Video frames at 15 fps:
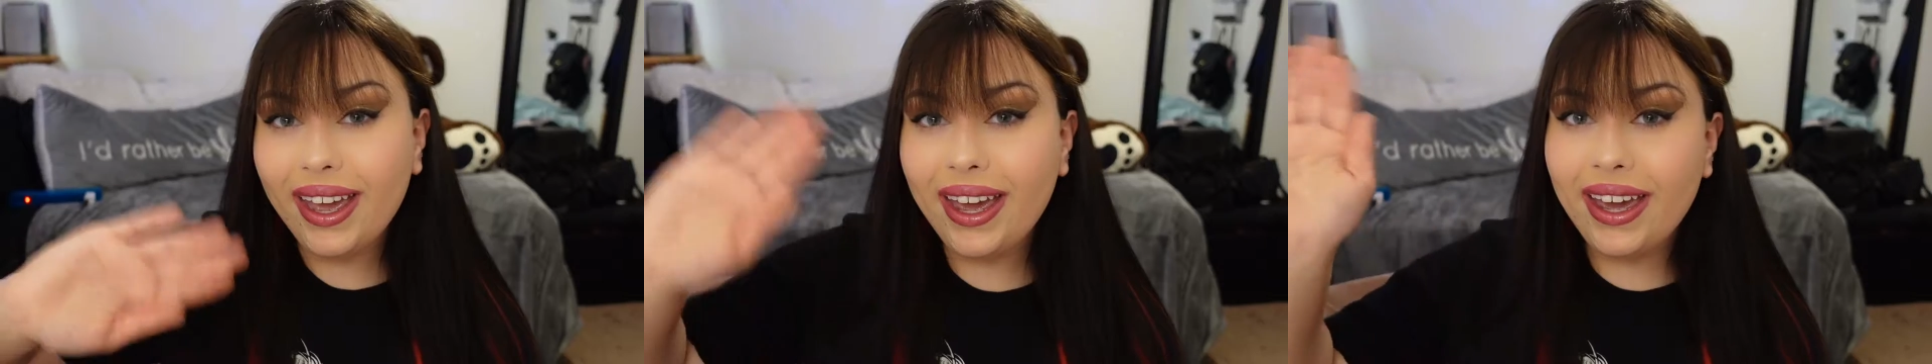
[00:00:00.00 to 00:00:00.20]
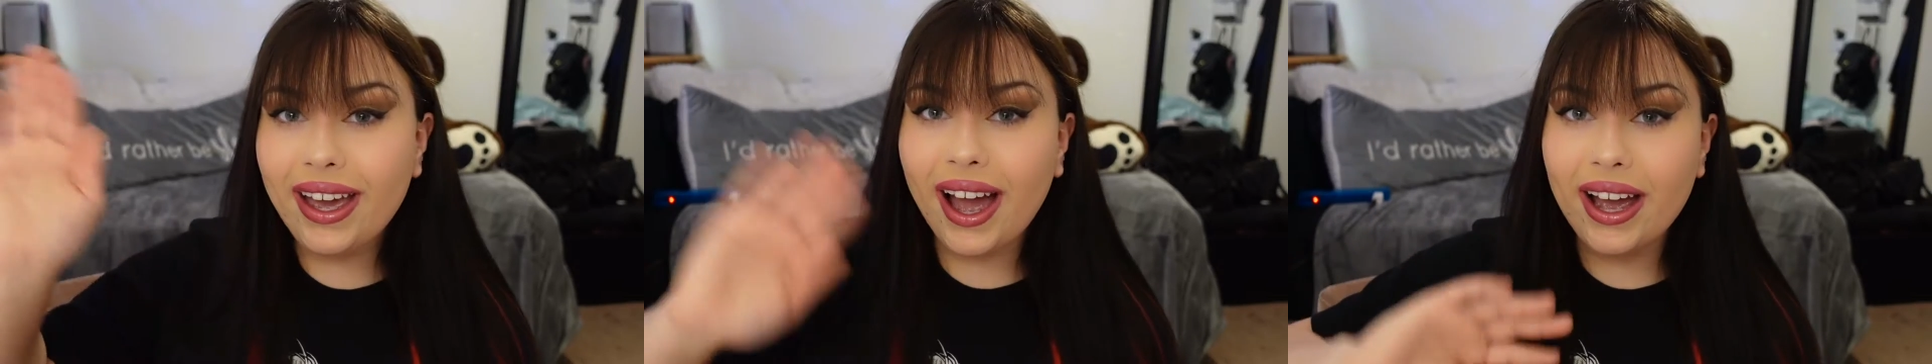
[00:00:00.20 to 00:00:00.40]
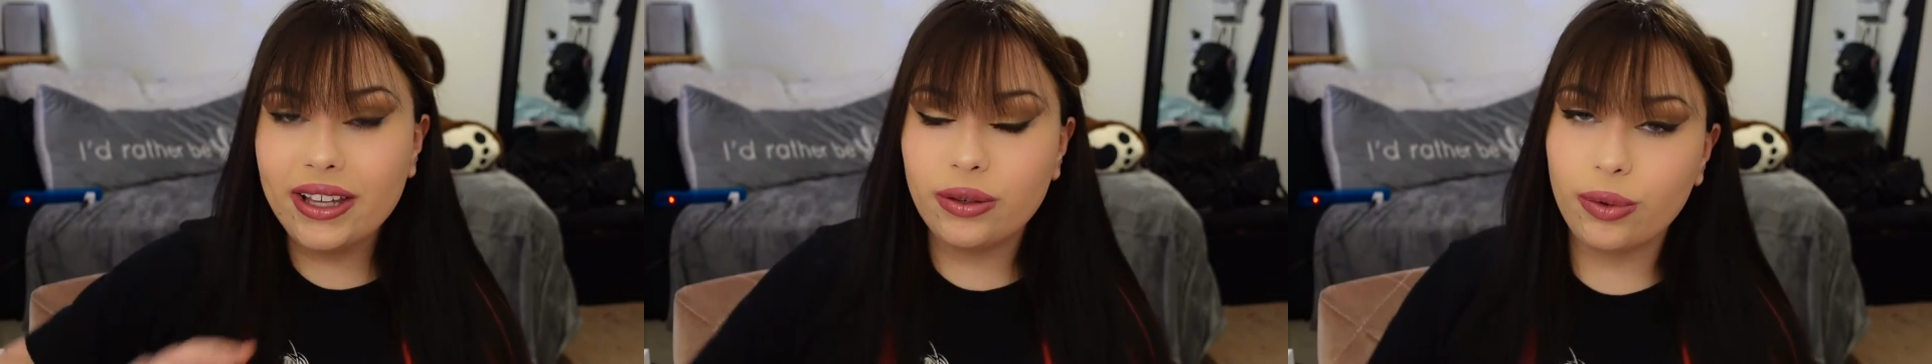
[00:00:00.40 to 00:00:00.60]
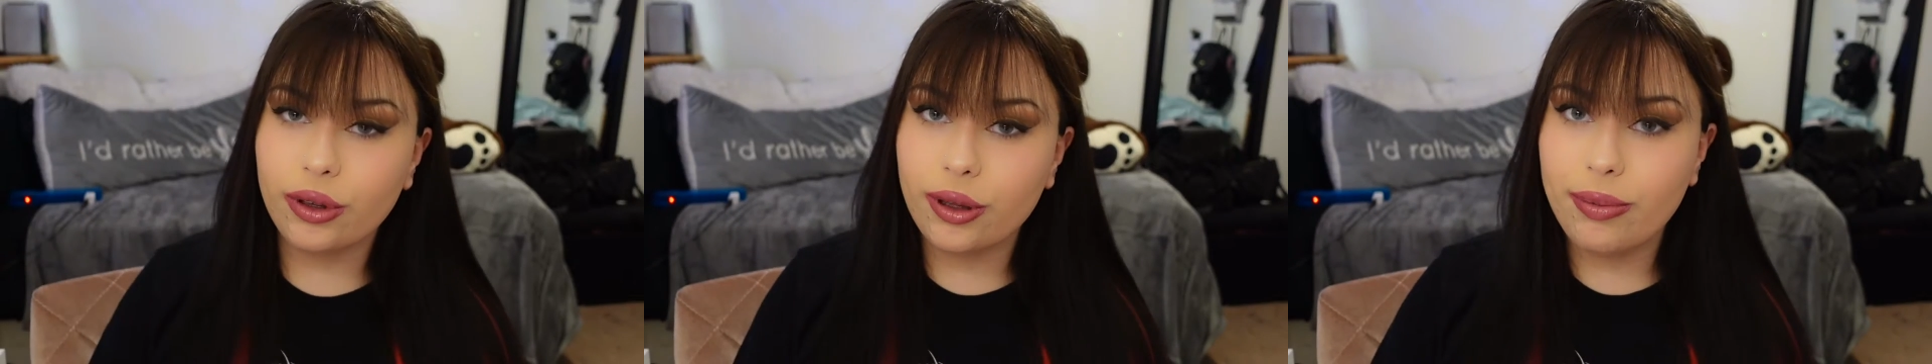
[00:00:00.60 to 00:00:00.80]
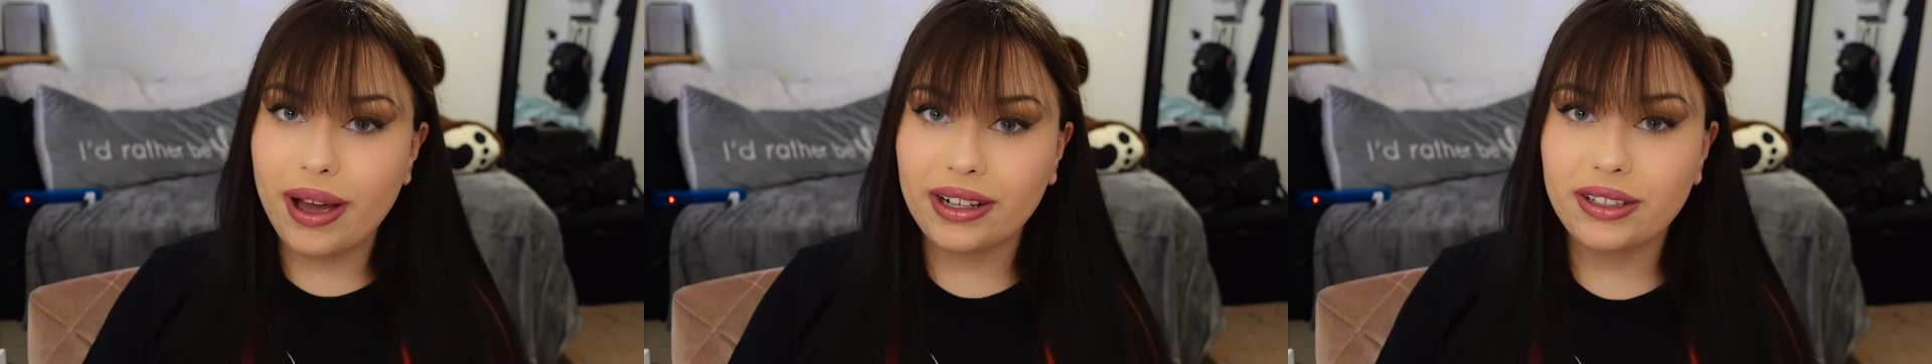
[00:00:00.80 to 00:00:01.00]
Hey guys,
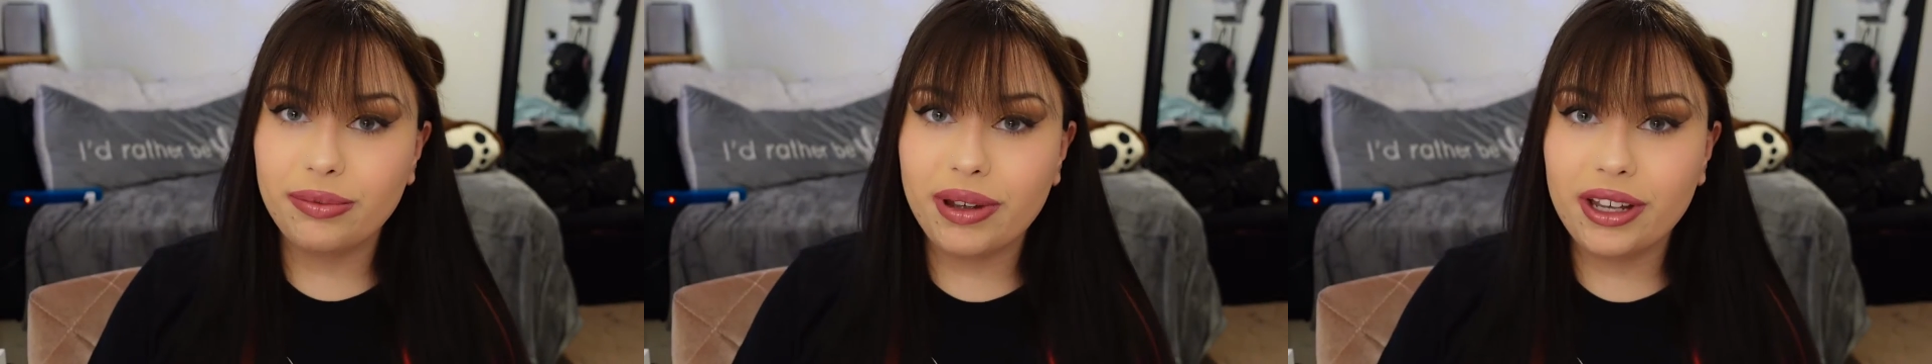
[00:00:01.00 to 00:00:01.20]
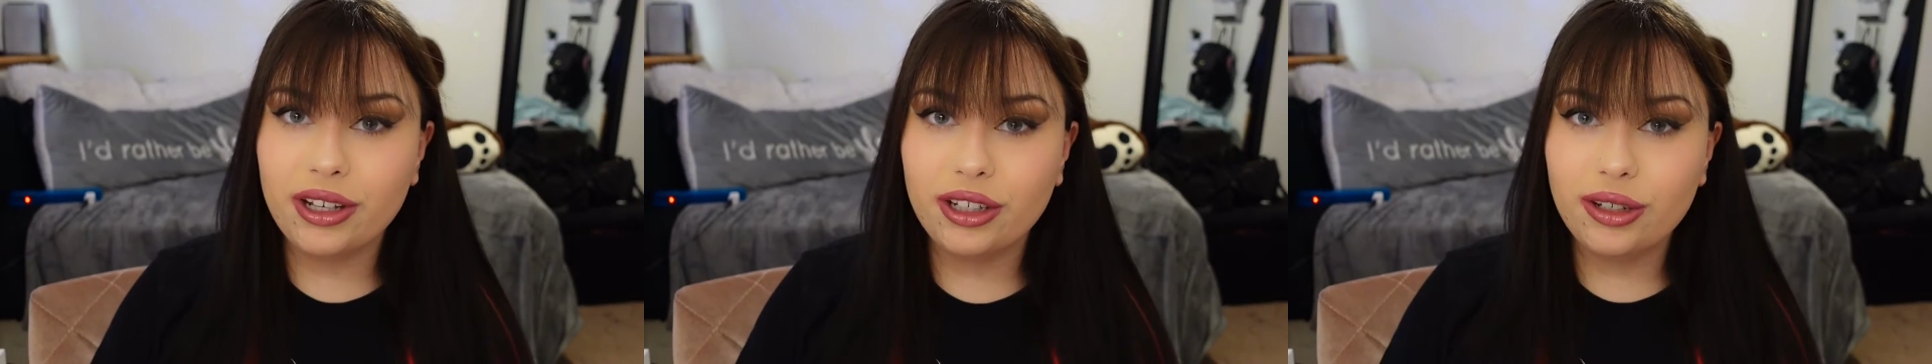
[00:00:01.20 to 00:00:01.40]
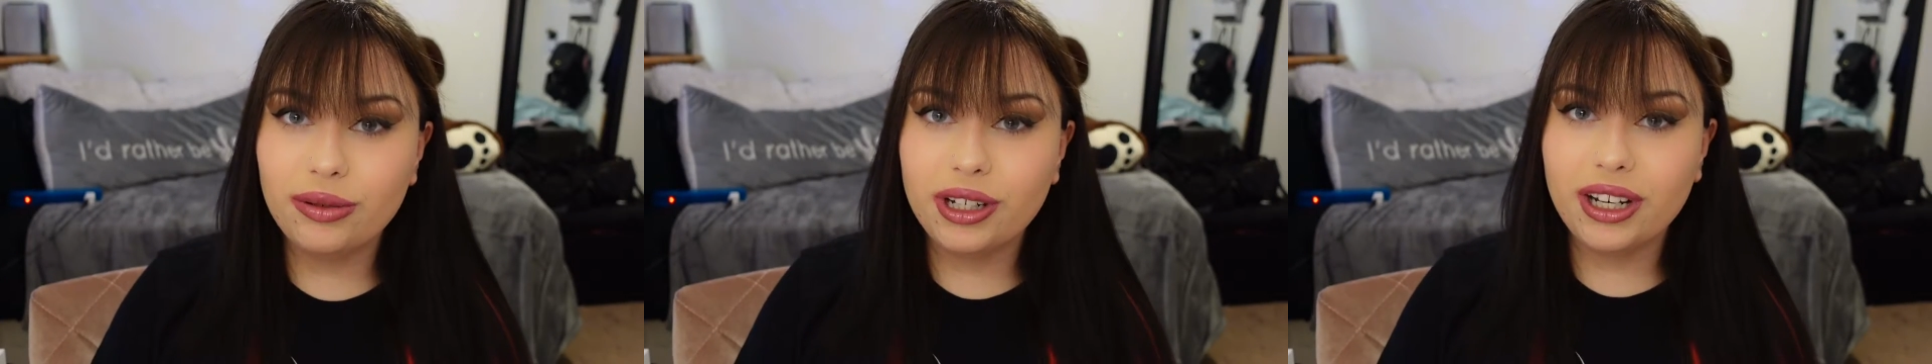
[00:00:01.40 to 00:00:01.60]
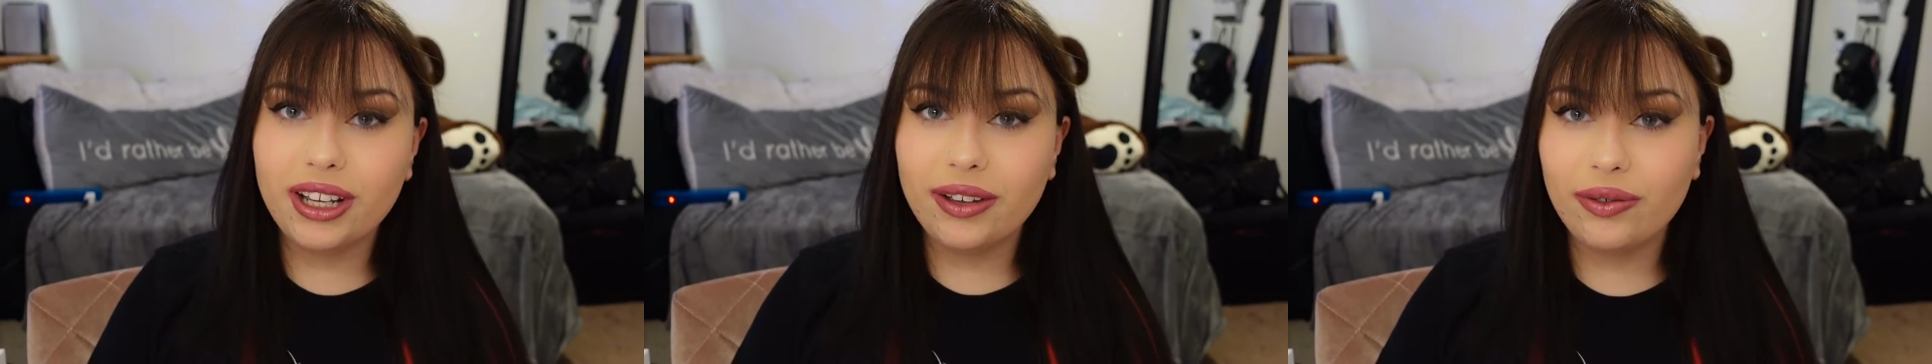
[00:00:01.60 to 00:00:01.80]
welcome back to my YouTube channel.